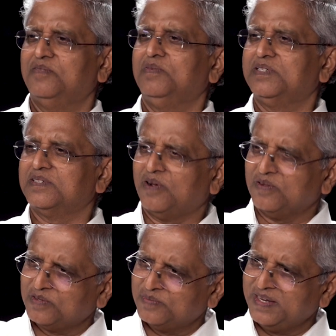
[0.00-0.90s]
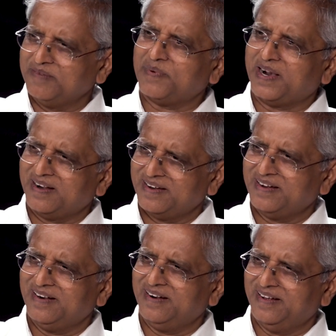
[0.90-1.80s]
which has also been partly
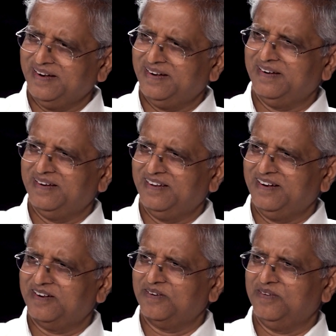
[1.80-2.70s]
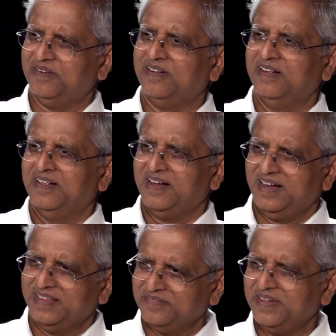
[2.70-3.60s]
undone later on.
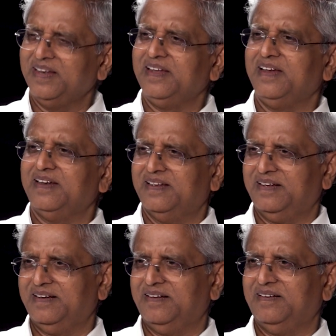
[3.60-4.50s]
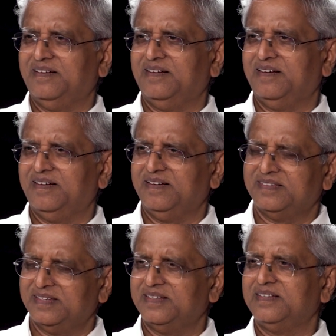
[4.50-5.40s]
I think we'll need a
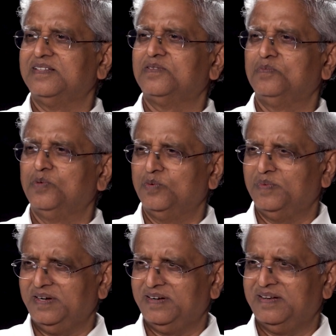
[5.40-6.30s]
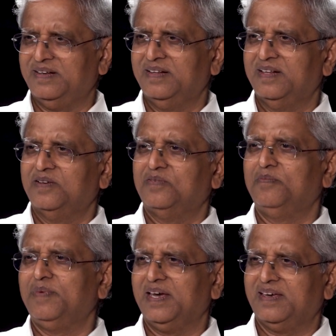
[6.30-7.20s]
citizens' movement for
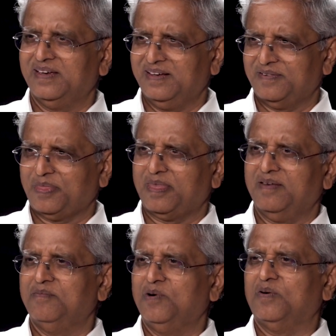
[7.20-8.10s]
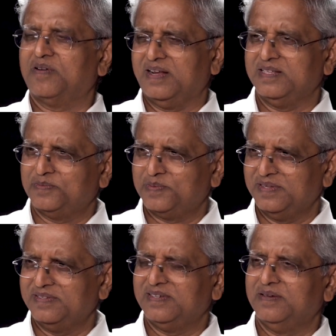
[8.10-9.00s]
making more
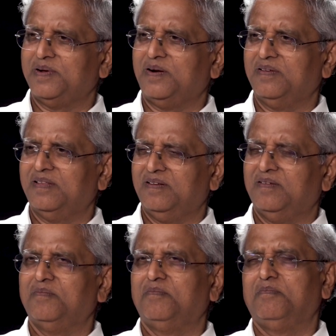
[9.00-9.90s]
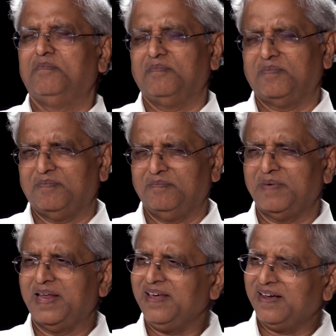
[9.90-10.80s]
transparency about, you know,
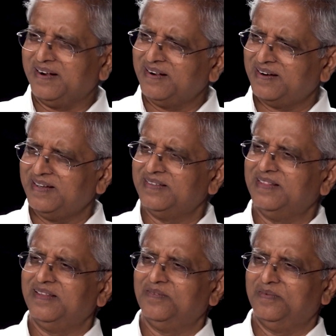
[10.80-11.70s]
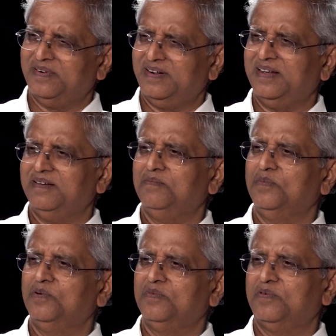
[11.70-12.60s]
many countries in the world have
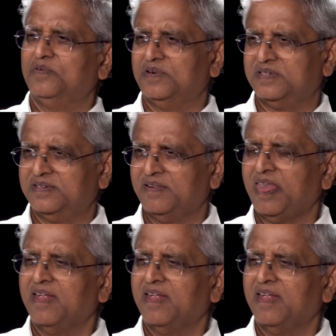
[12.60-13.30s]
moved towards